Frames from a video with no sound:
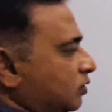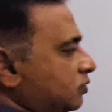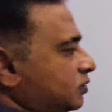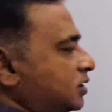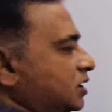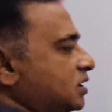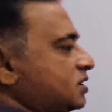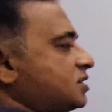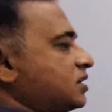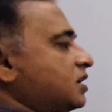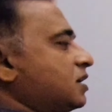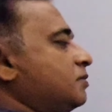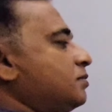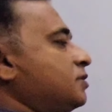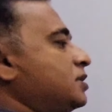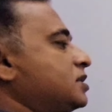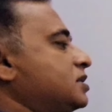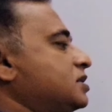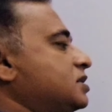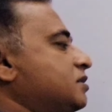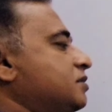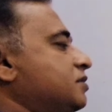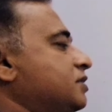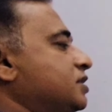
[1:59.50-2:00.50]
Now this
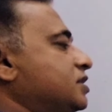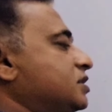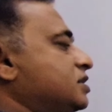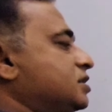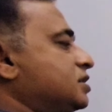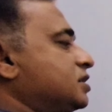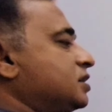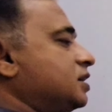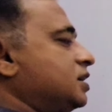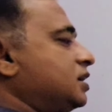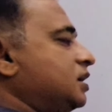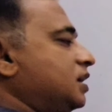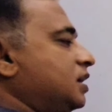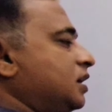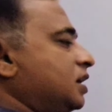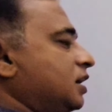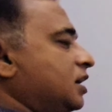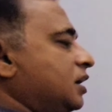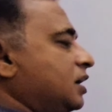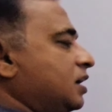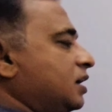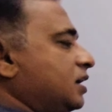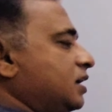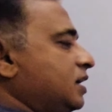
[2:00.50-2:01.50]
emissivity
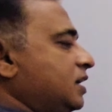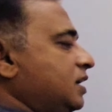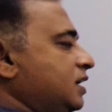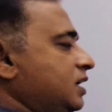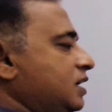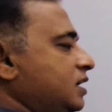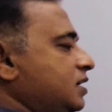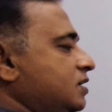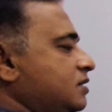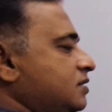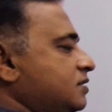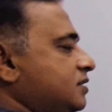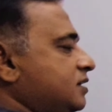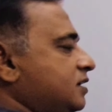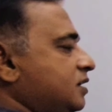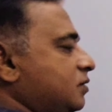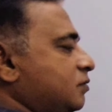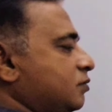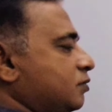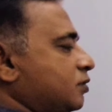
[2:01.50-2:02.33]
E is